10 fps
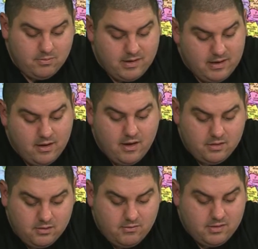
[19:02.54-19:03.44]
but he
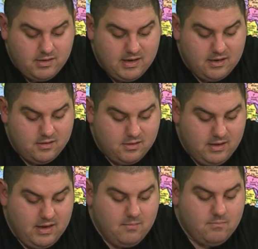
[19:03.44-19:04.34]
also was seen as
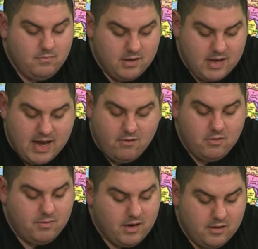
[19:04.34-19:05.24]
the the
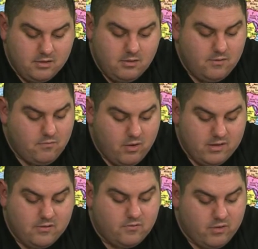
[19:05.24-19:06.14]
coward, but also the
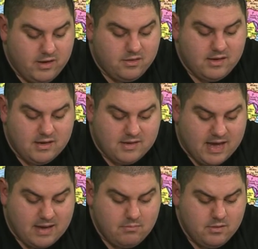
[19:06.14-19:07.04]
voice of reason at
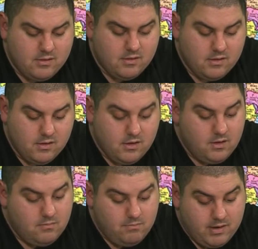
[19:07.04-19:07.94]
times.
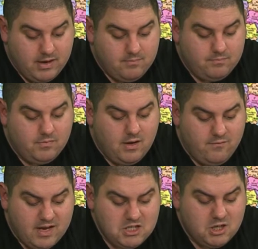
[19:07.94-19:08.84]
But
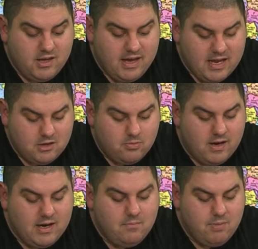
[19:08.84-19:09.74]
eventually,
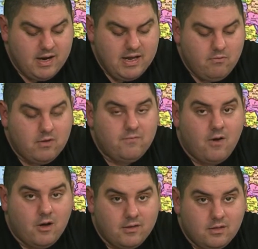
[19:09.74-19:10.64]
Antoine and Bunny would
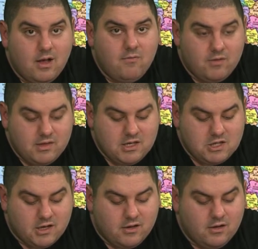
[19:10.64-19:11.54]
fall in love with
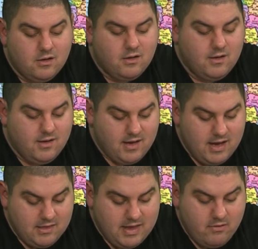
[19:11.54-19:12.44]
each other,
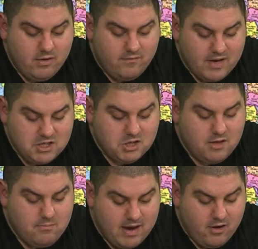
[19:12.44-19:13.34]
and they would
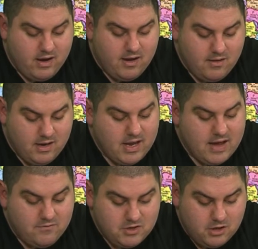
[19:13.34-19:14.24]
eventually marry and
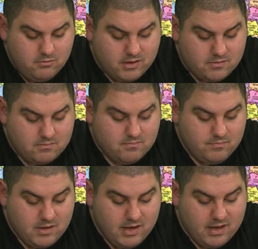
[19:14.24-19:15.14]
have children
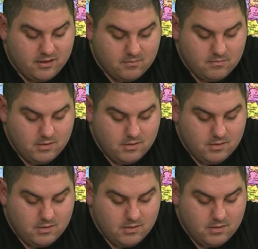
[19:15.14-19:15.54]
together.